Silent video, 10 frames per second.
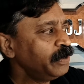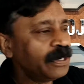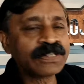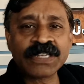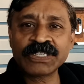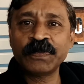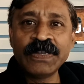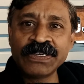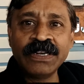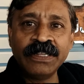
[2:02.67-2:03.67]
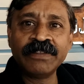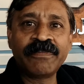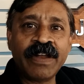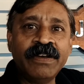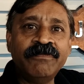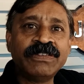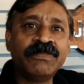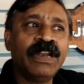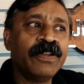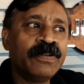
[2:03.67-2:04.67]
need a suspension in the front
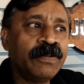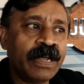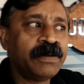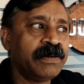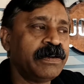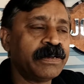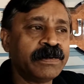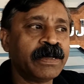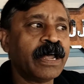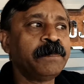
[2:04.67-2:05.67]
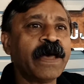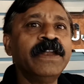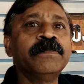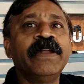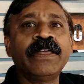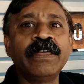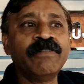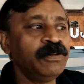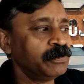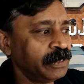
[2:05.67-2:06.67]
which will, at panic braking,
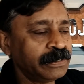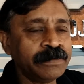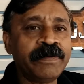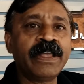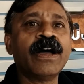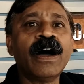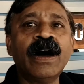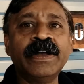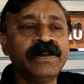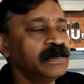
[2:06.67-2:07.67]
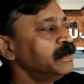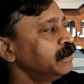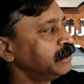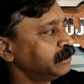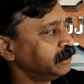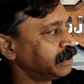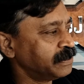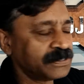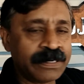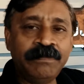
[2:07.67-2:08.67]
when you hit the brake hard, that
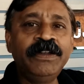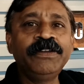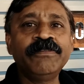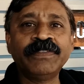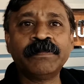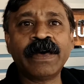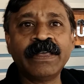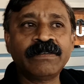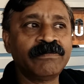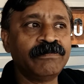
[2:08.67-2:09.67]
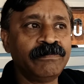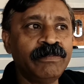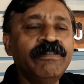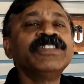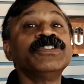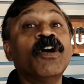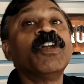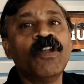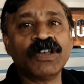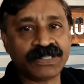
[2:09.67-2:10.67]
the stability of the bike is
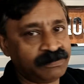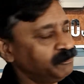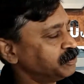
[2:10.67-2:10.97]
not lost.